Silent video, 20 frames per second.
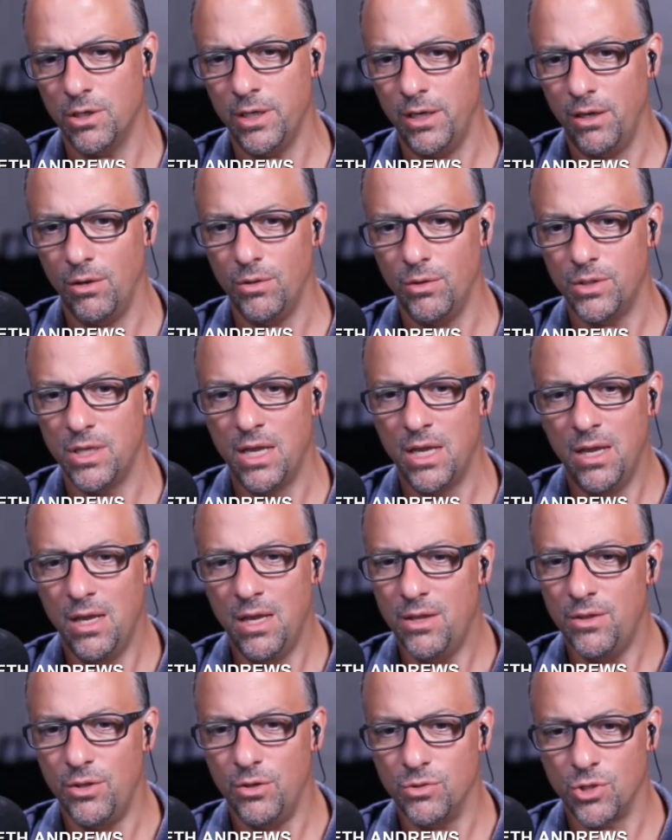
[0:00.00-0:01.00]
You know,
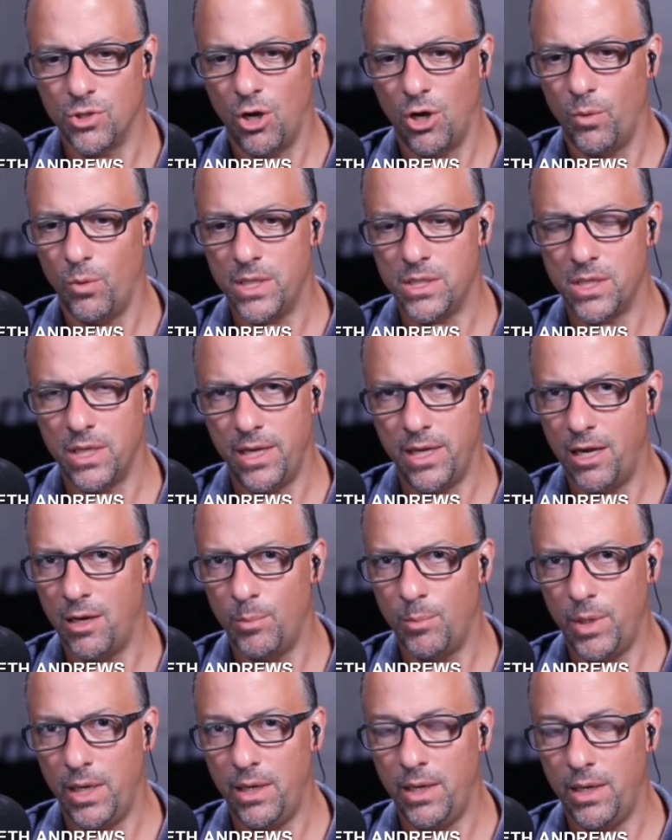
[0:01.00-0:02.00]
there's always an
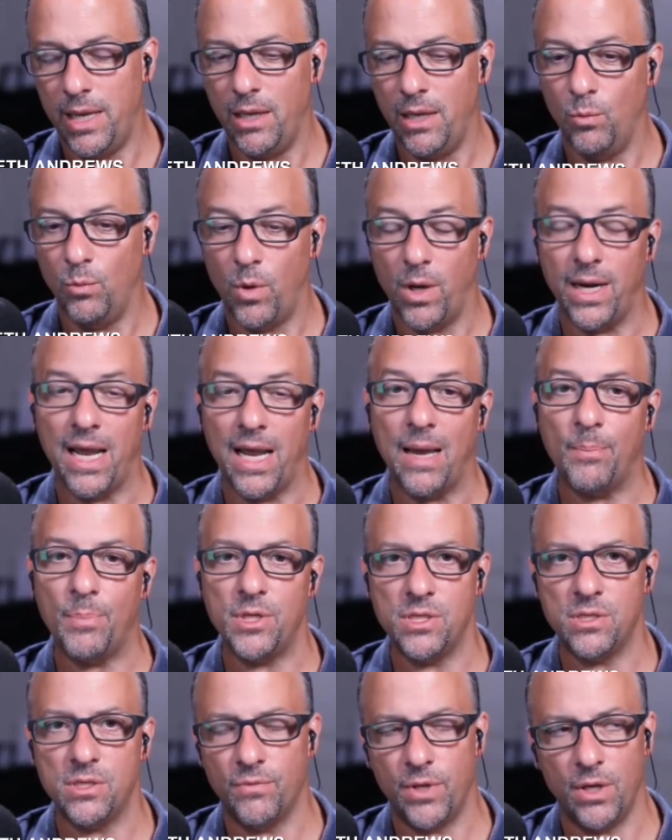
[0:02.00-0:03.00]
enemy. And what
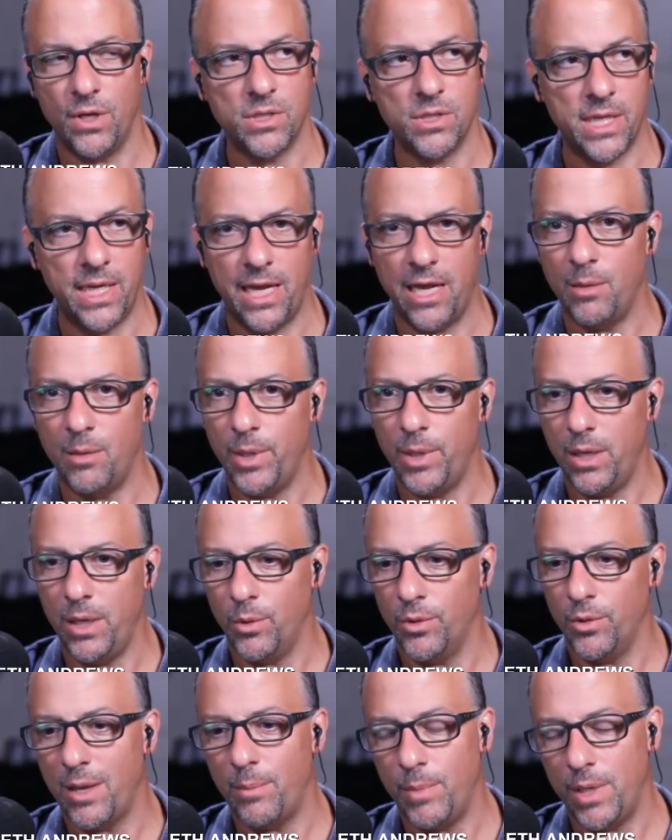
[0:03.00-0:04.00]
happens if there's an enemy?
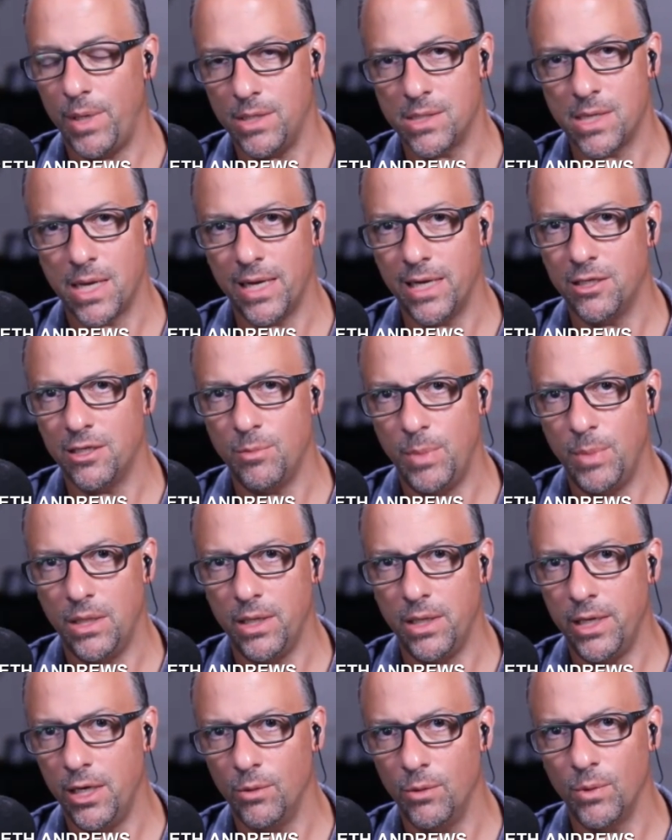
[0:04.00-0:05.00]
Well, that means yeah. I get to be
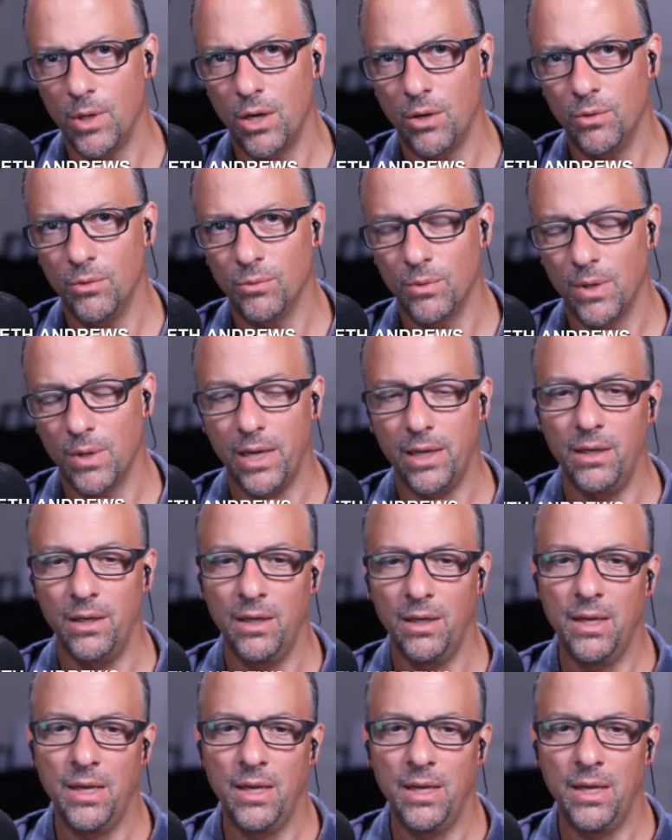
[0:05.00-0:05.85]
the hero, right?